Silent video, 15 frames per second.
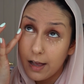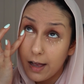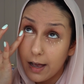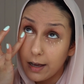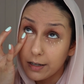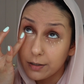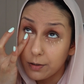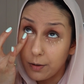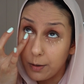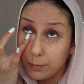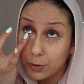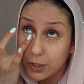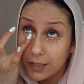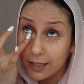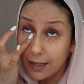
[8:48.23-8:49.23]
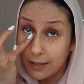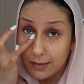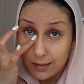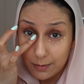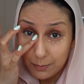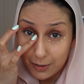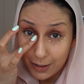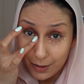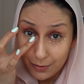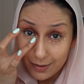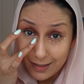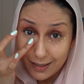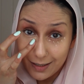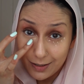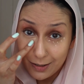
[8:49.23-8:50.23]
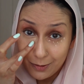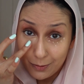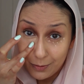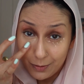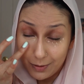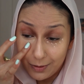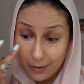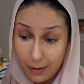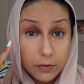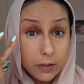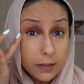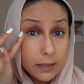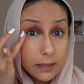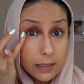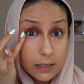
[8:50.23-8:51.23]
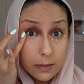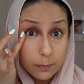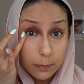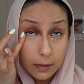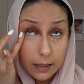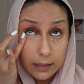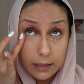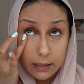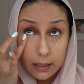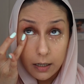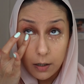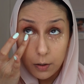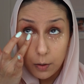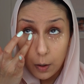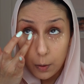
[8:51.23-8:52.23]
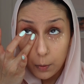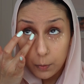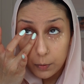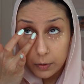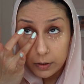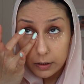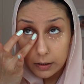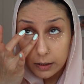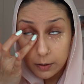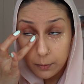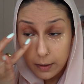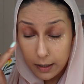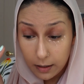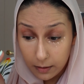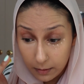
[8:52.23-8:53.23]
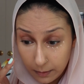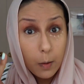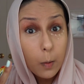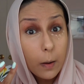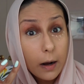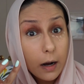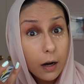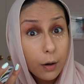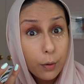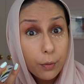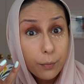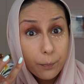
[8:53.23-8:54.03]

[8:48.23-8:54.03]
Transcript: I don't know, I'm just accustomed to using a tool. This is blending out really well. Wow.